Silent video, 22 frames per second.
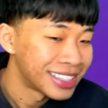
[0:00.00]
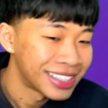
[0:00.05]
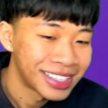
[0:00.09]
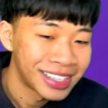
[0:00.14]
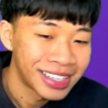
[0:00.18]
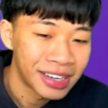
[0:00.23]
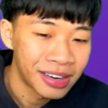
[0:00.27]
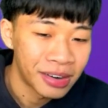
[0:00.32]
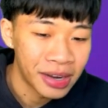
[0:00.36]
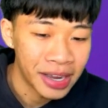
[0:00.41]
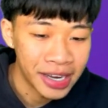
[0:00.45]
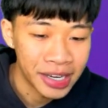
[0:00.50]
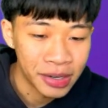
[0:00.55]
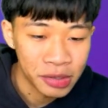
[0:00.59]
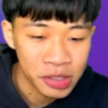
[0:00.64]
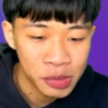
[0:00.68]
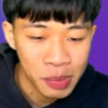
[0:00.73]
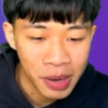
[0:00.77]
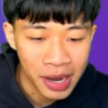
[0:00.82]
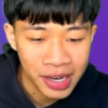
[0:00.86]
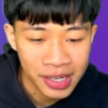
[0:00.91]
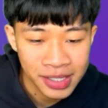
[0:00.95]
Okay, no, it's
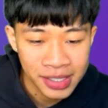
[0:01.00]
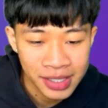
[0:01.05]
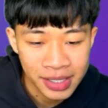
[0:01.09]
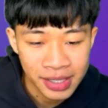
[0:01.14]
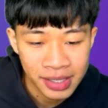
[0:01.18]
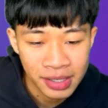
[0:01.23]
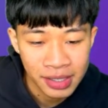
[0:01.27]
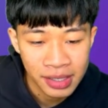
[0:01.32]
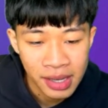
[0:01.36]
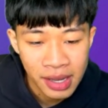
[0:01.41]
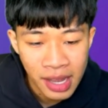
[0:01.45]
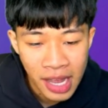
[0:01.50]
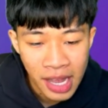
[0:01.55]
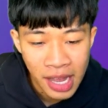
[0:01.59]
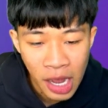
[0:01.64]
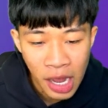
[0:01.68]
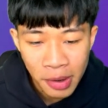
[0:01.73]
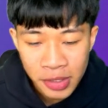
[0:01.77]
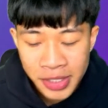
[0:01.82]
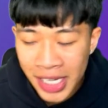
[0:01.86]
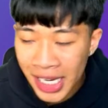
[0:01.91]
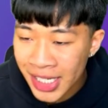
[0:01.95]
back. How
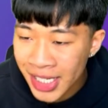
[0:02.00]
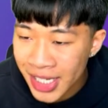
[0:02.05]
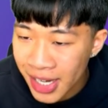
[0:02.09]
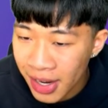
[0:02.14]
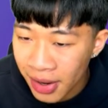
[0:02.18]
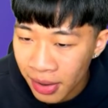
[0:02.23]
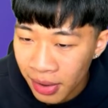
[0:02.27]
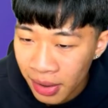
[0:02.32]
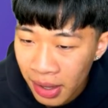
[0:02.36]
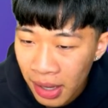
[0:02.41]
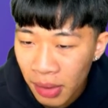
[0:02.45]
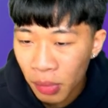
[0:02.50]
about Sessegnon?